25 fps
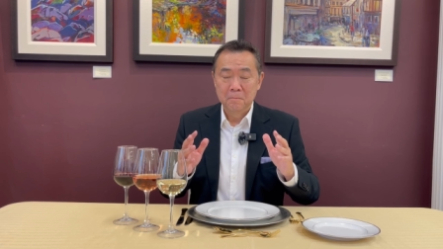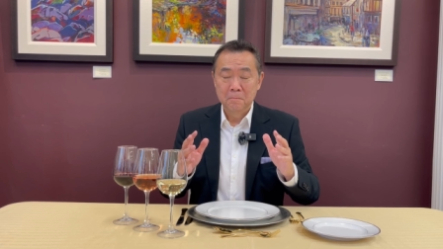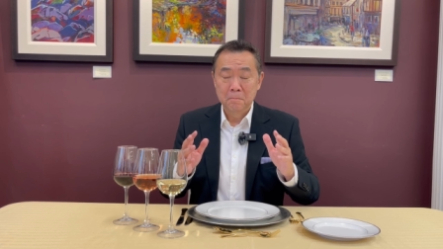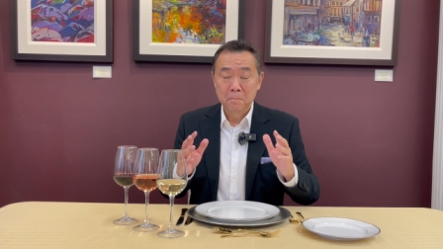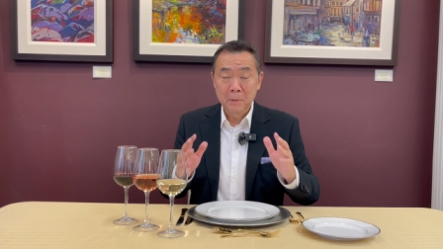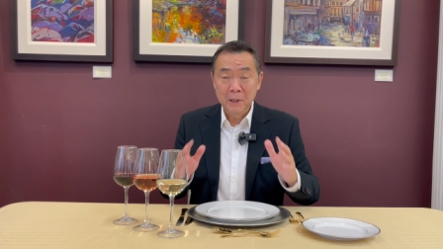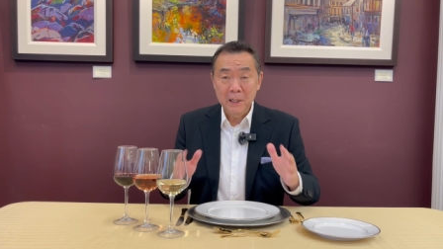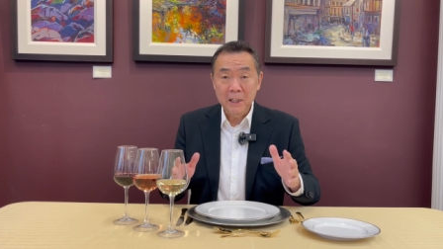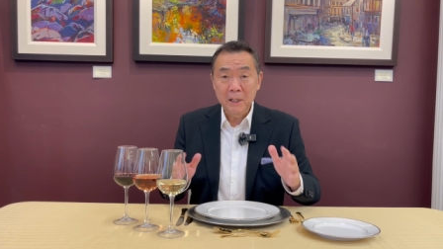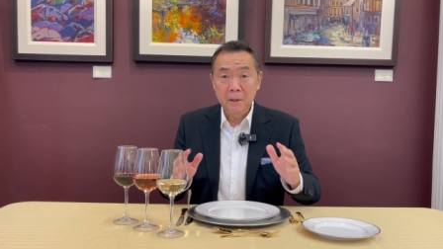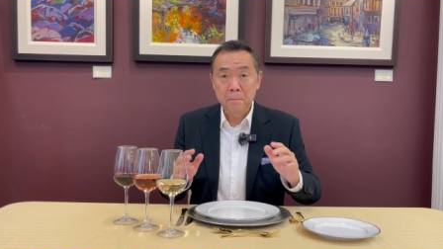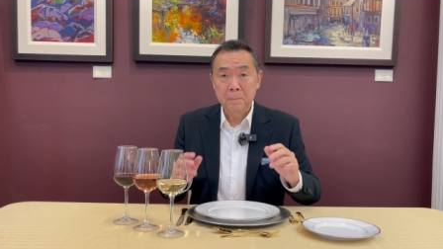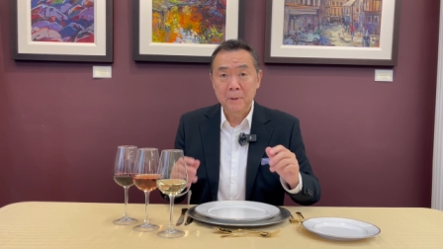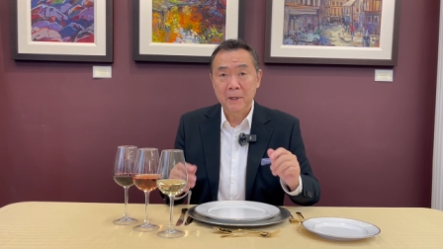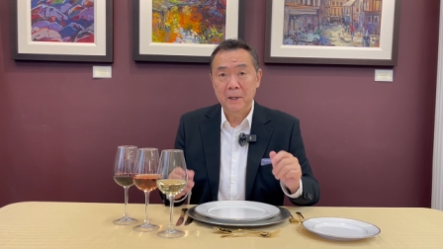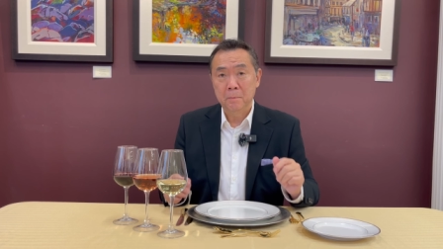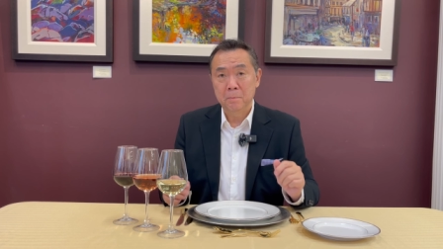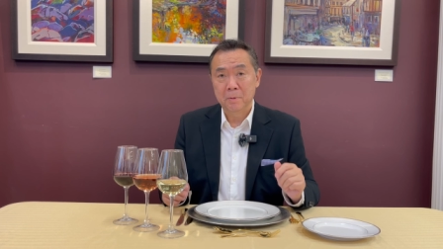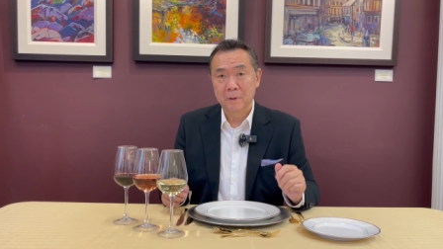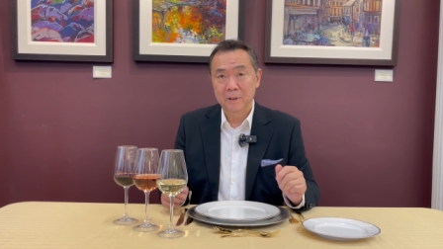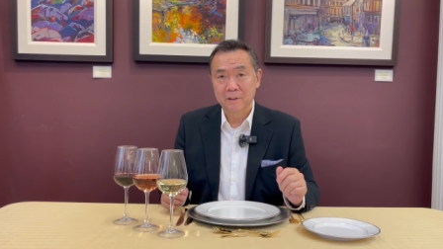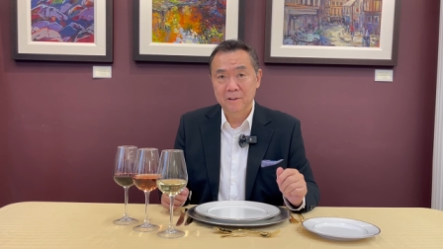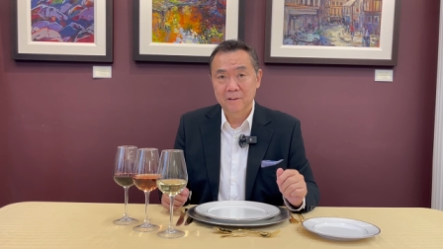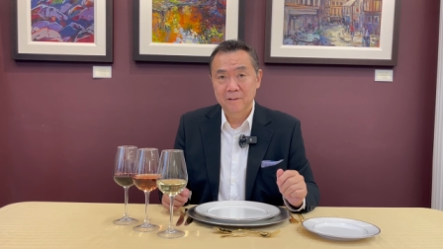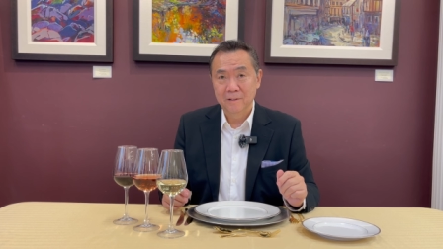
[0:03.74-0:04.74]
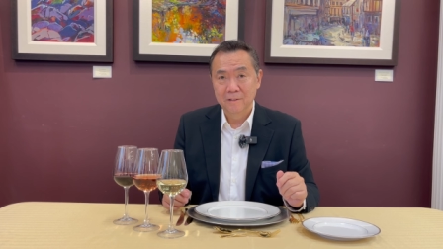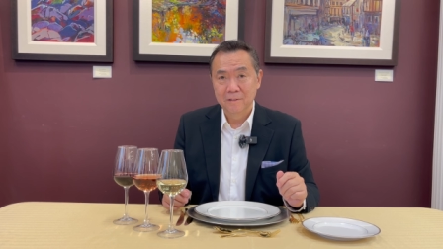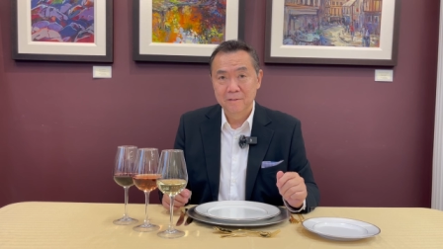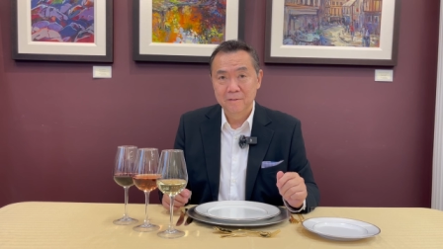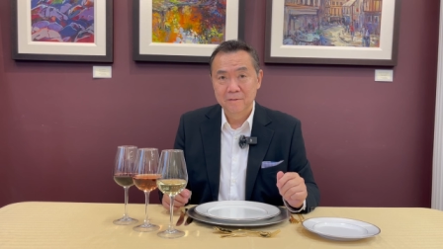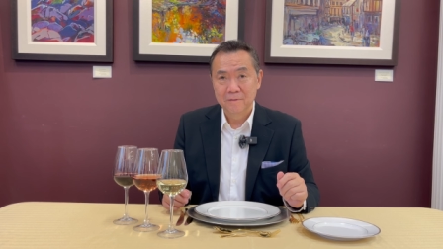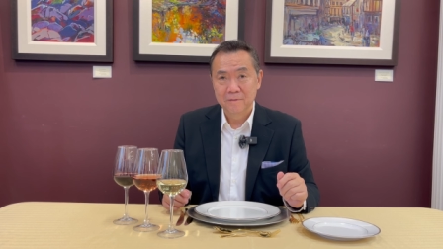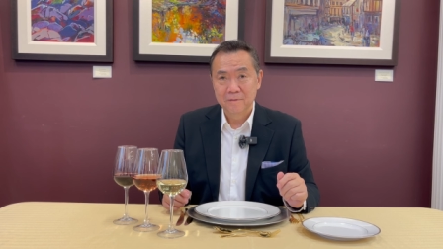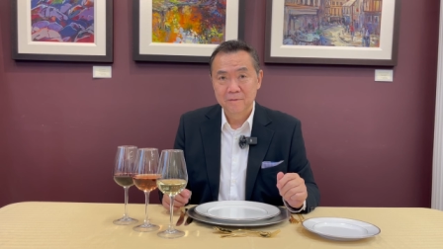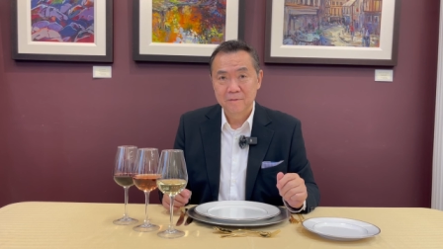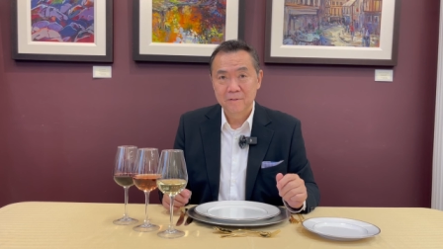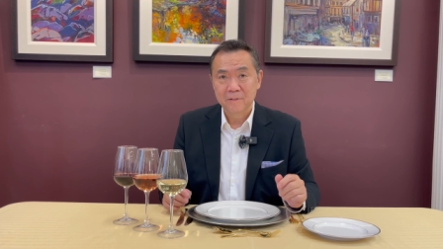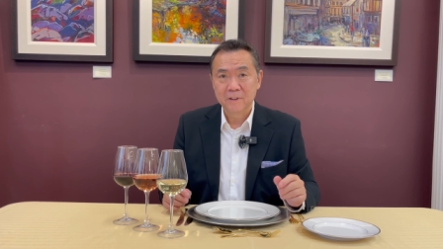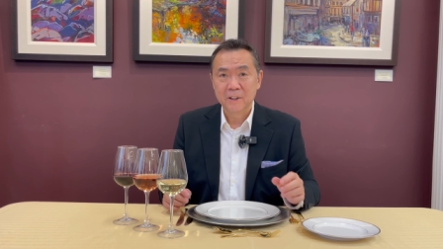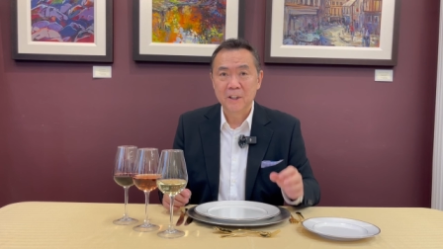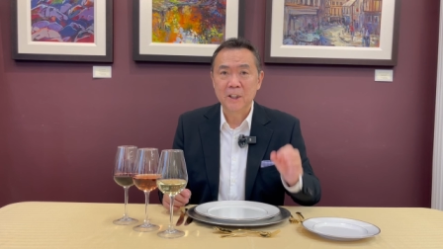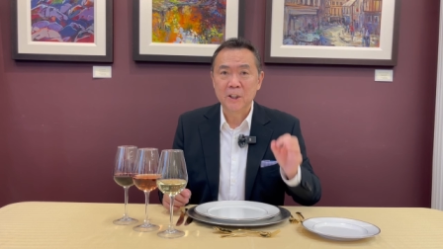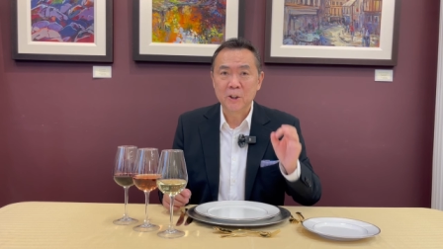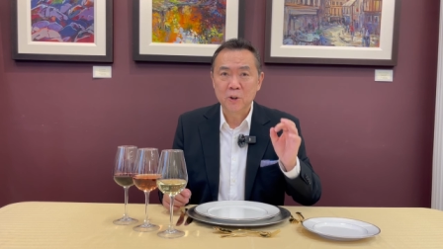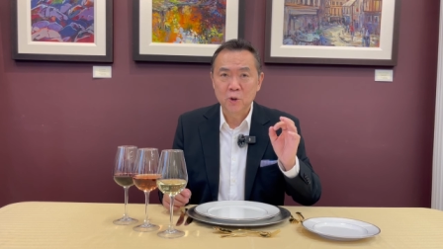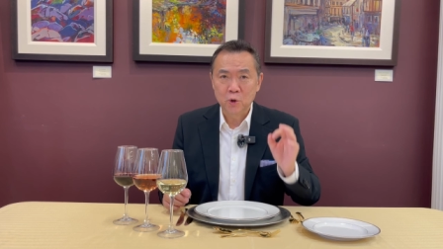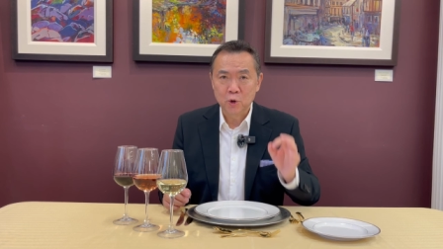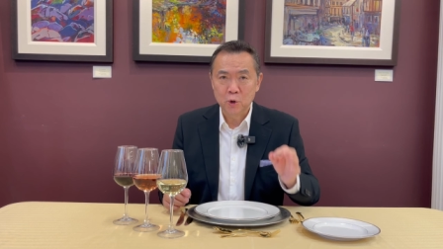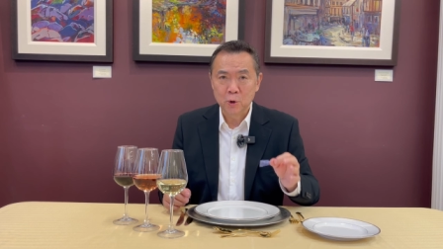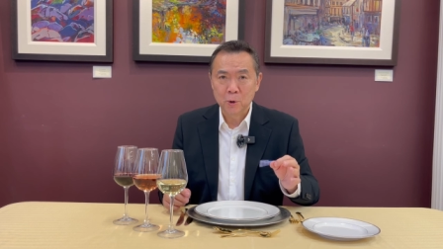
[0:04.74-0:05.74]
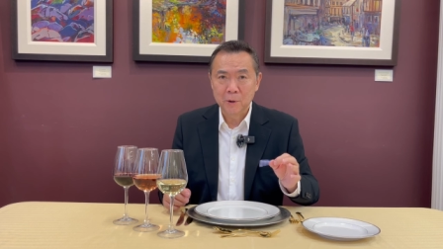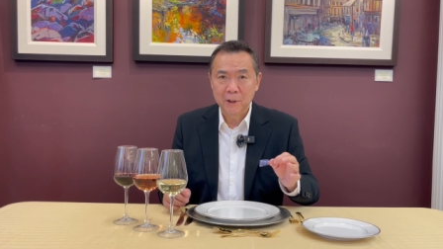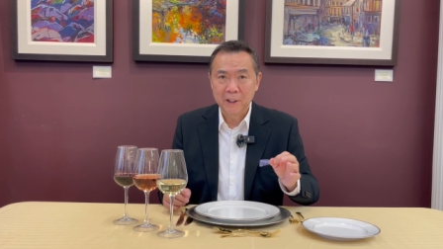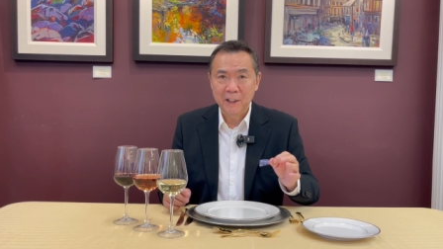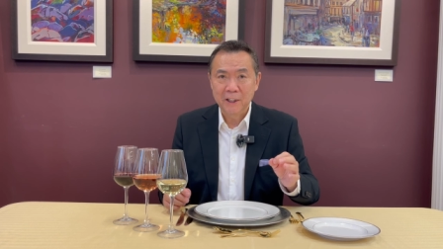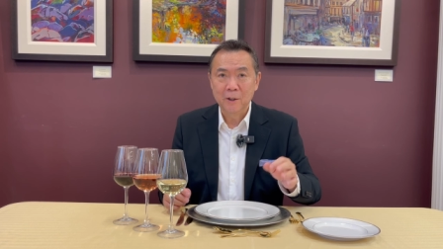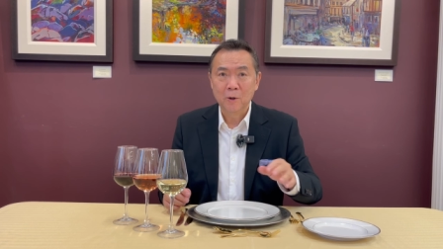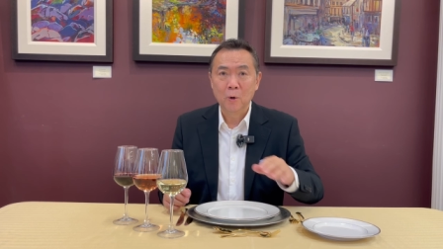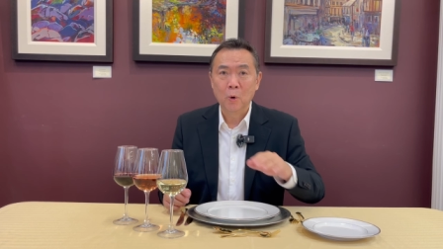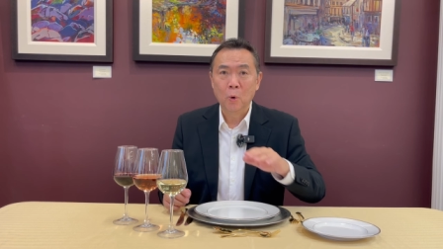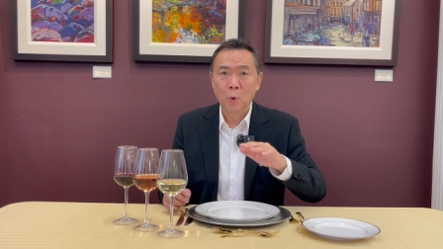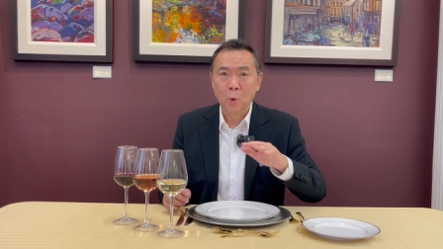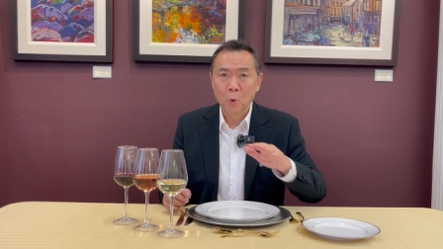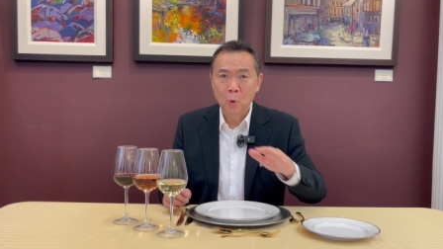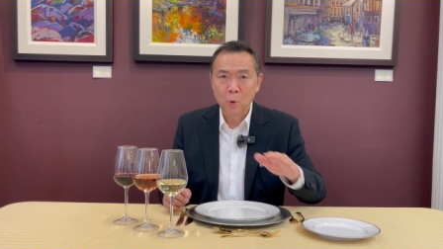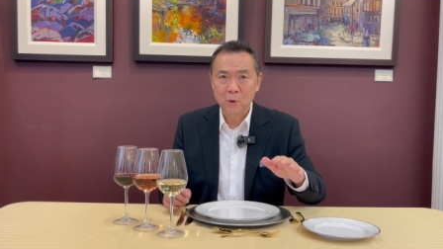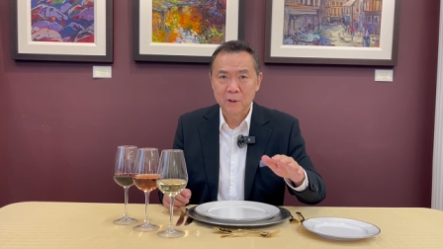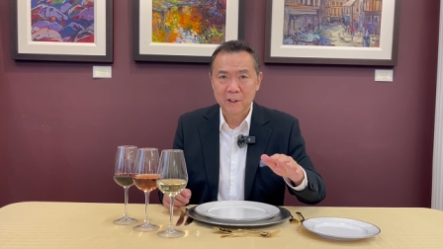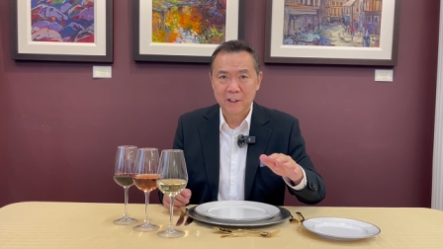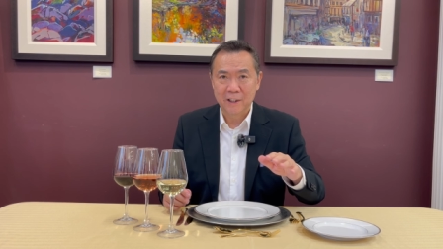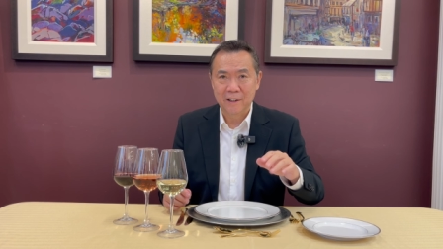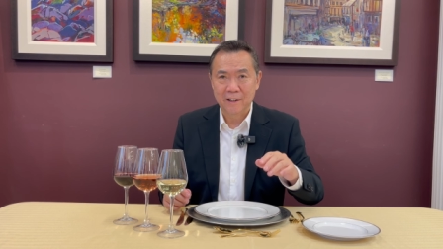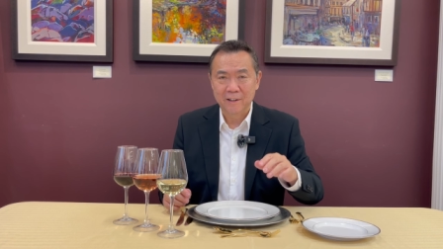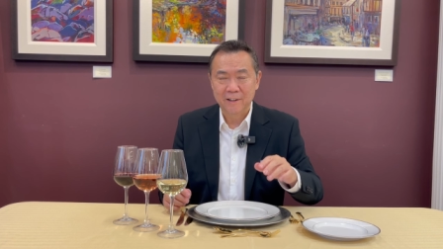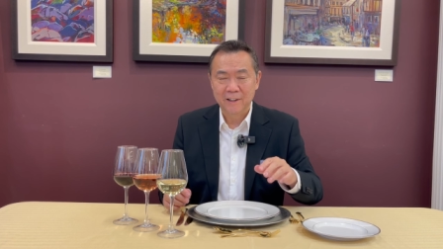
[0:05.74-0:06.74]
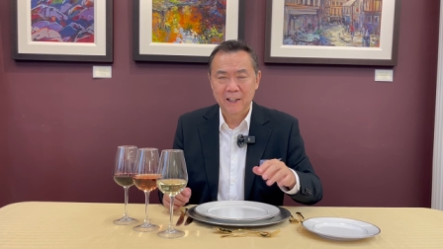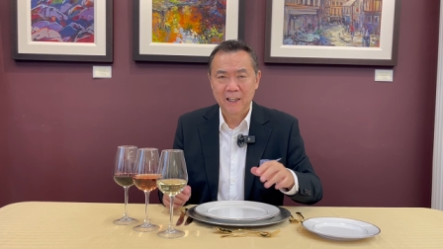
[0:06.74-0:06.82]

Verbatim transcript: Many people enjoy order